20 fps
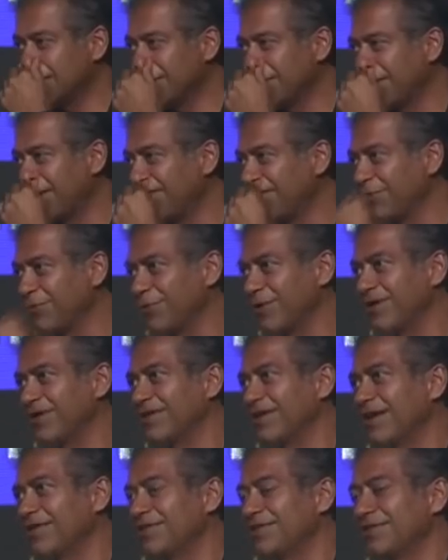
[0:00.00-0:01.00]
them everywhere.
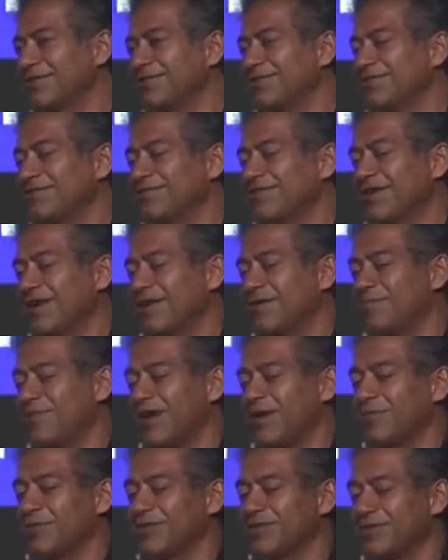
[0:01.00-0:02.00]
Now that you've kind of
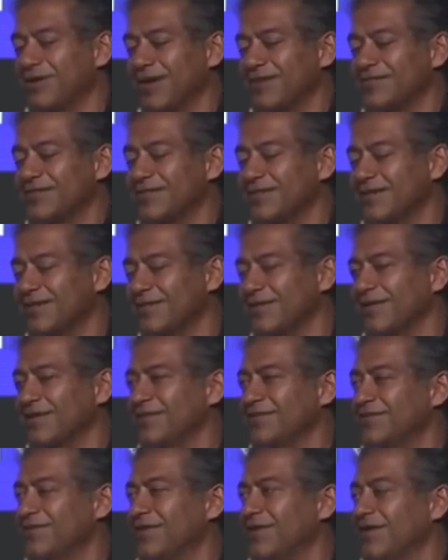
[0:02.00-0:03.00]
popularized it, I think
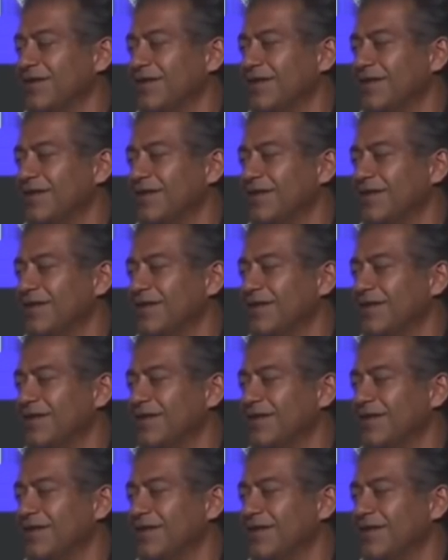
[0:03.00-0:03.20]
it's very.